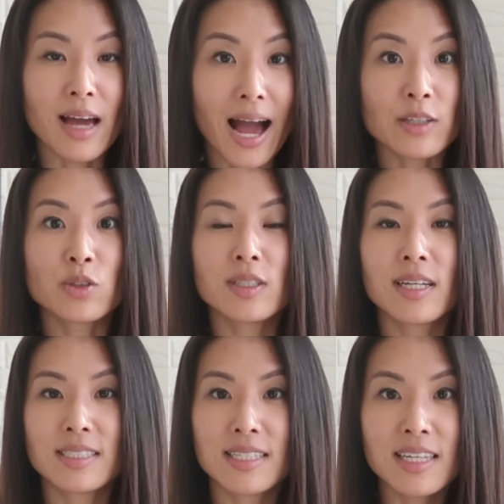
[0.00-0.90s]
actually
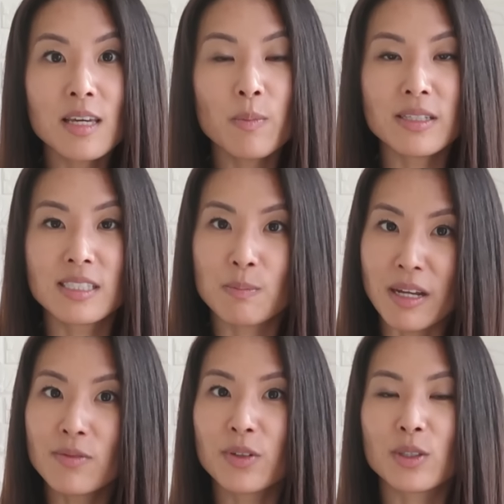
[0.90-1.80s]
get to keep and
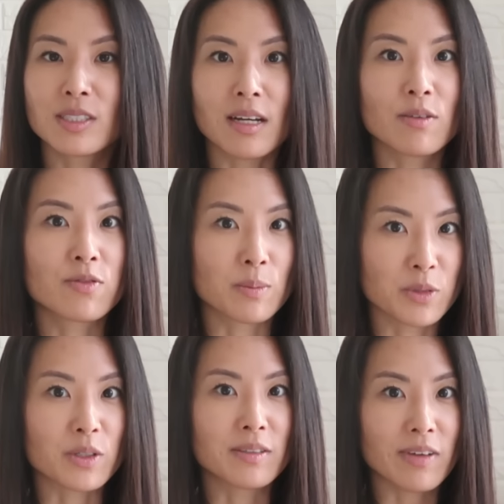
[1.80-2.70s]
spend for yourself from
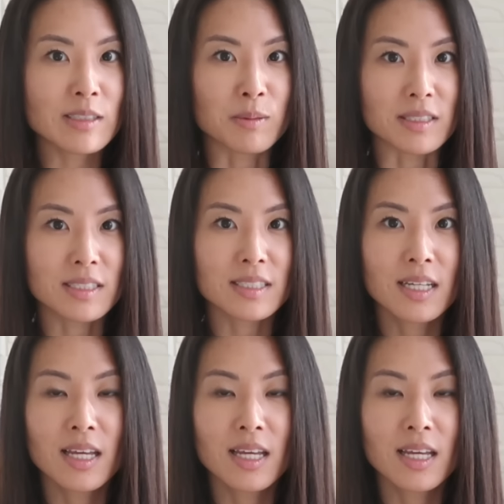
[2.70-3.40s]
your investments.